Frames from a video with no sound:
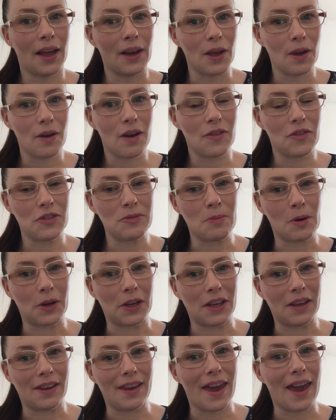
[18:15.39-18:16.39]
Hello
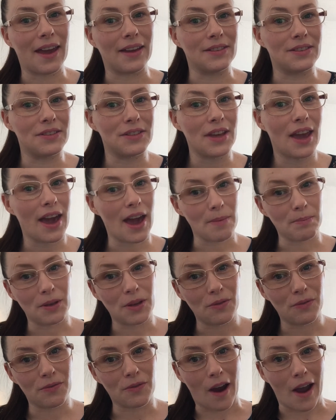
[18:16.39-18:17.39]
everybody and happy
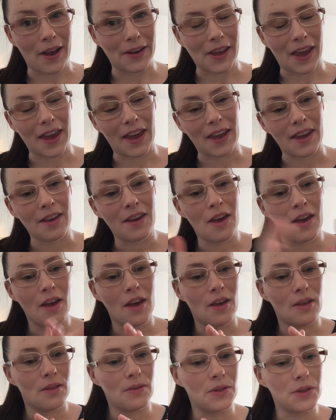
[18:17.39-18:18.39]
Friday.
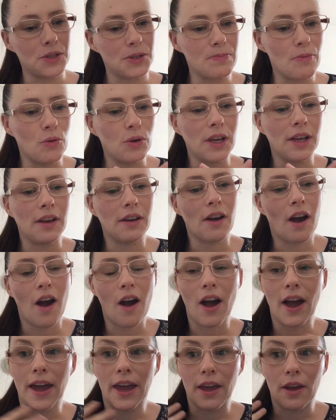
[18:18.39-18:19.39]
This morning
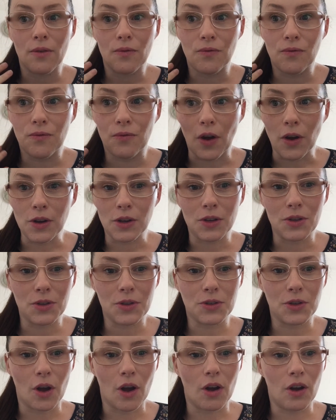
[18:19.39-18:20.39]
I
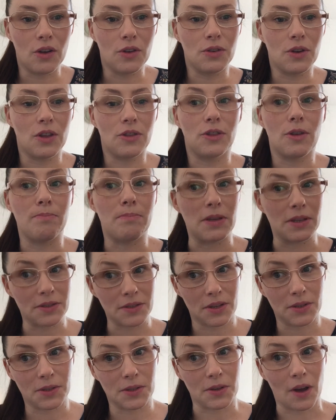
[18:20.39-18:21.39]
focused on the
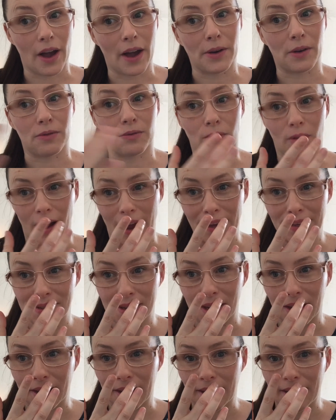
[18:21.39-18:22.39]
business side of
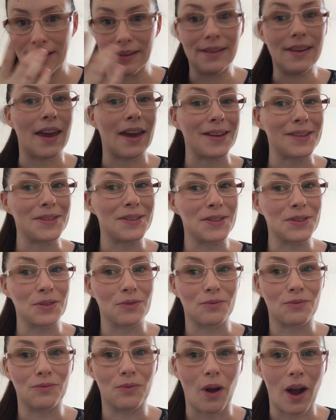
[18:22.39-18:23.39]
writing. Yes,
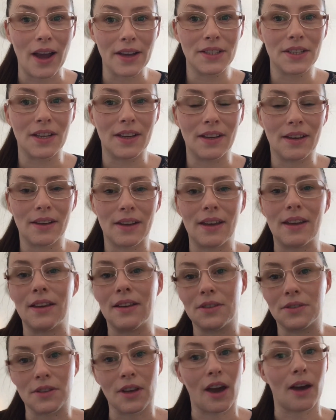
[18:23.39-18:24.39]
writing
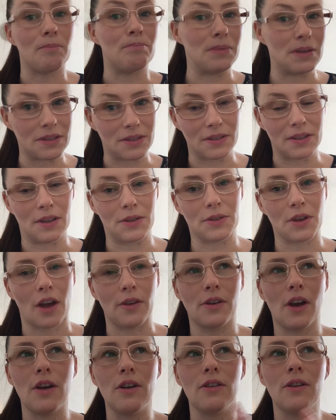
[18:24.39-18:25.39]
is a business. I
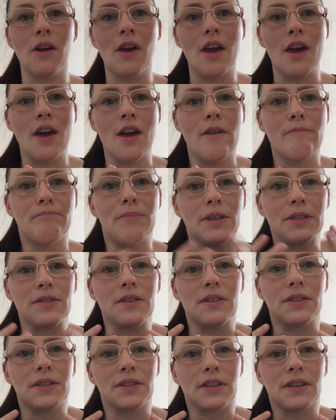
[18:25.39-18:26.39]
know
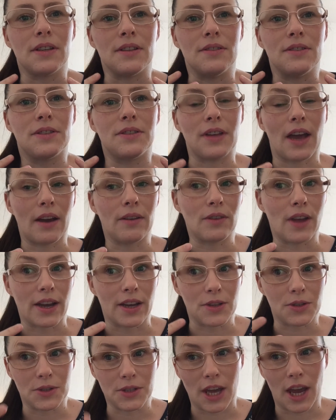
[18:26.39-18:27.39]
business can sound like
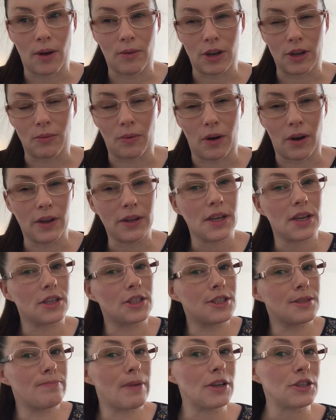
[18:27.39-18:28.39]
a scary word,
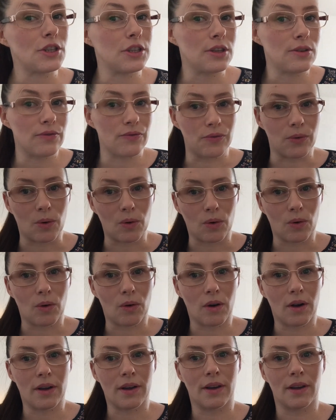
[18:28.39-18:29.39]
especially for
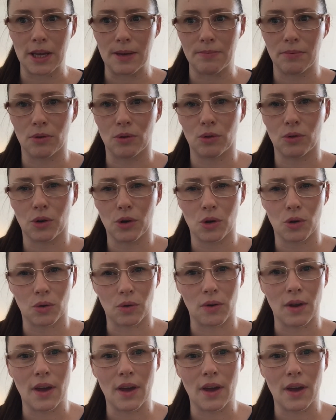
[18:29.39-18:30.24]
people who